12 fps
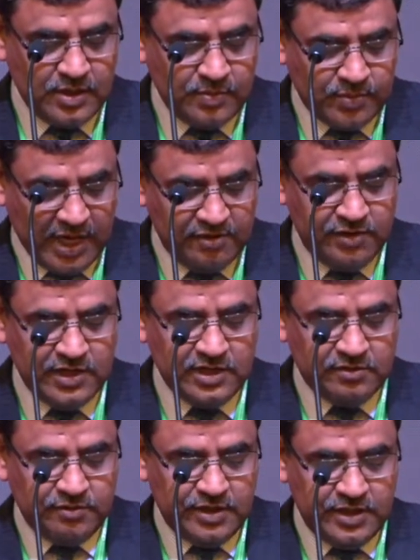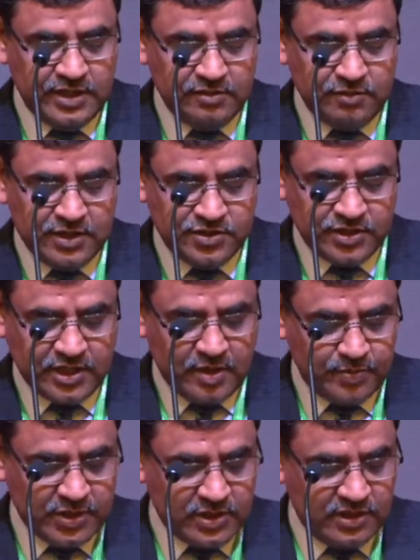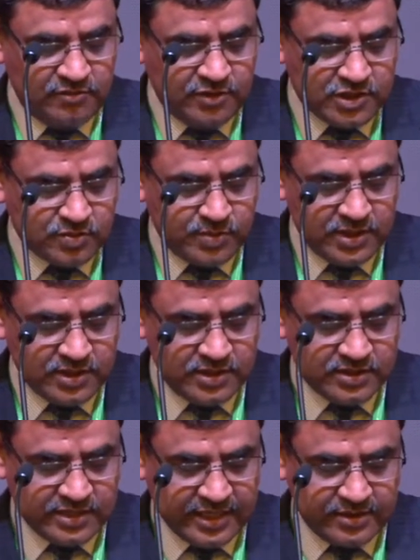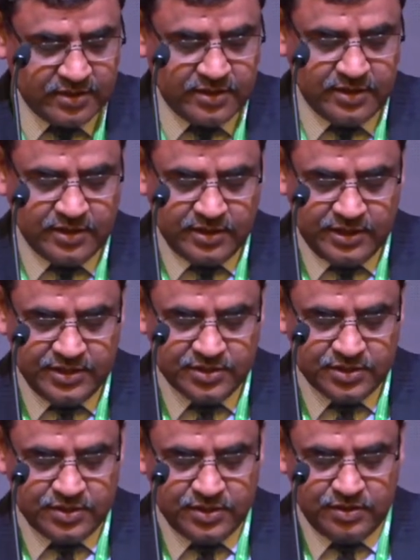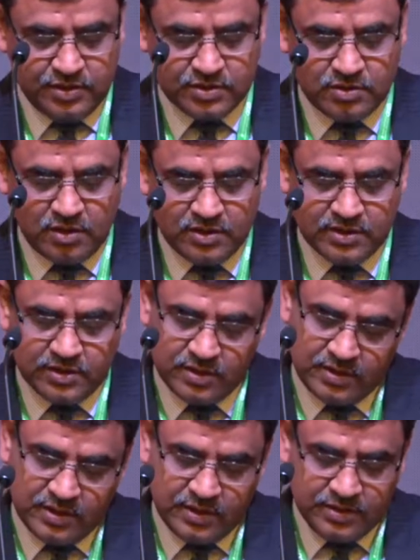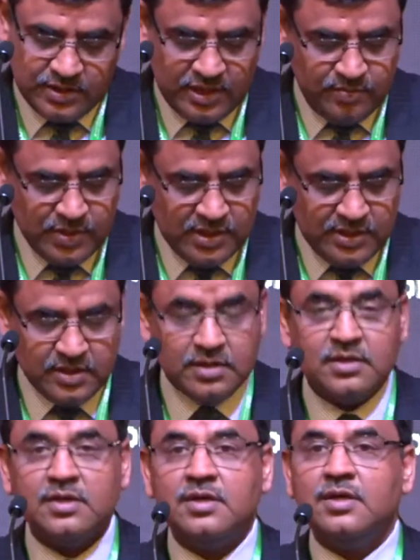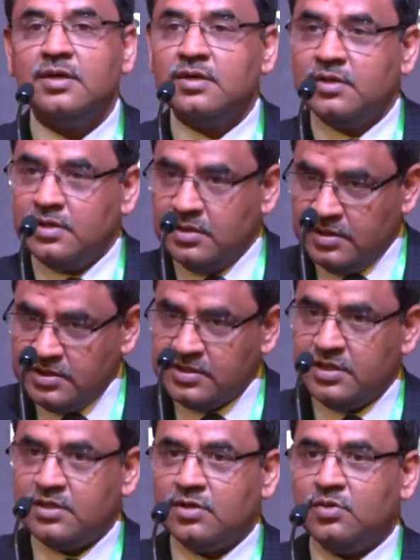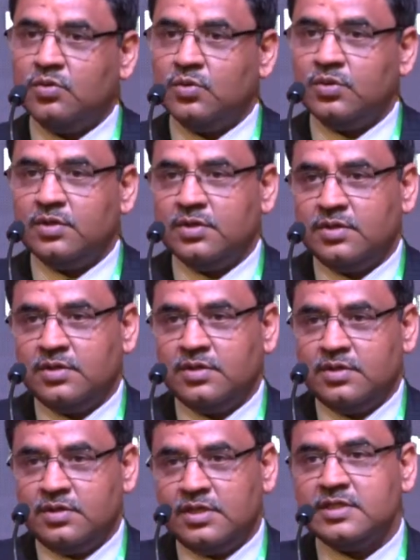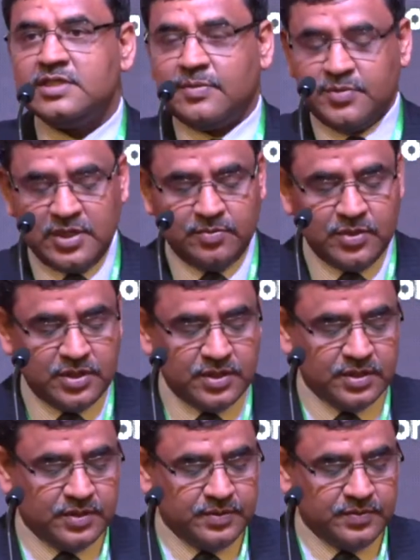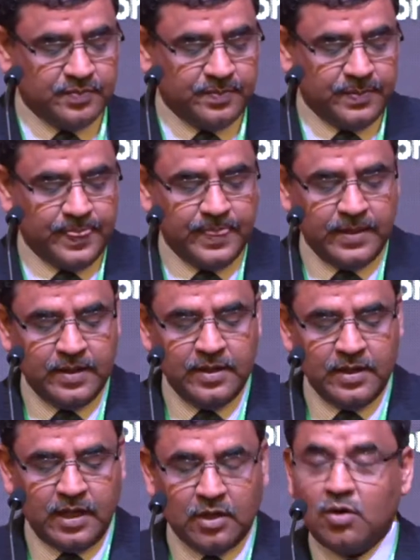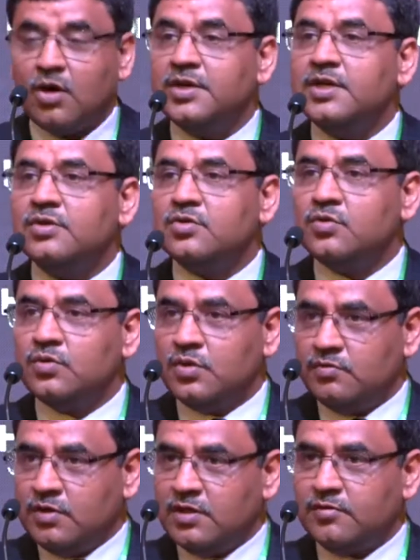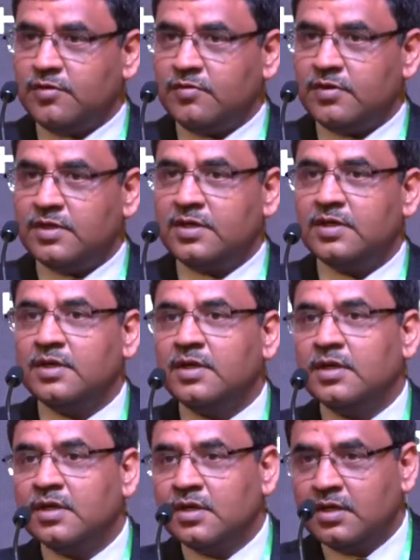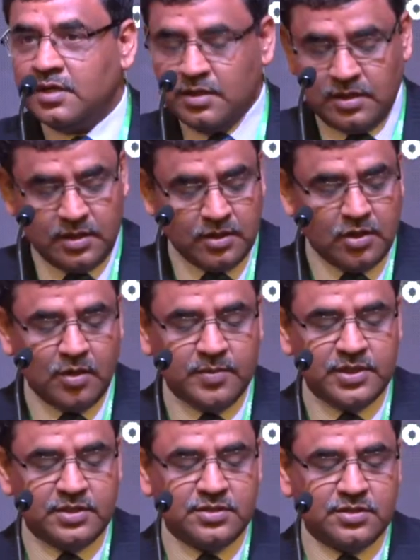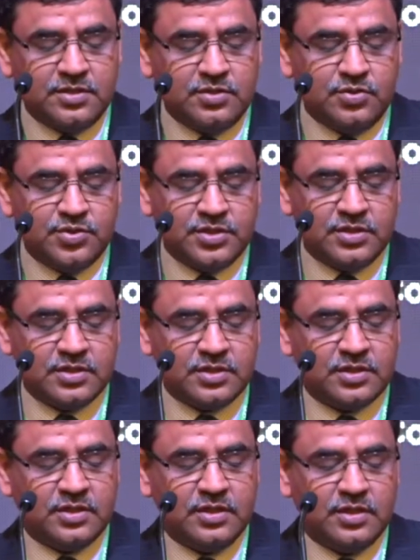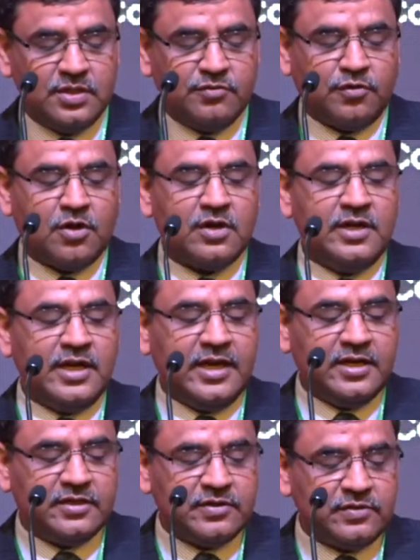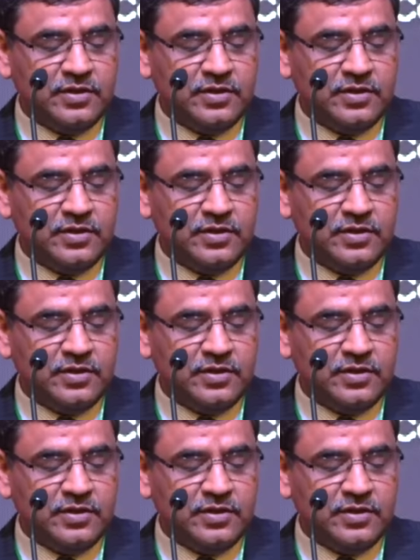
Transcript: Private equity and venture capital investment in sector reached US$3 billion this year alone till September. According to one of our government institutions, the foreign direct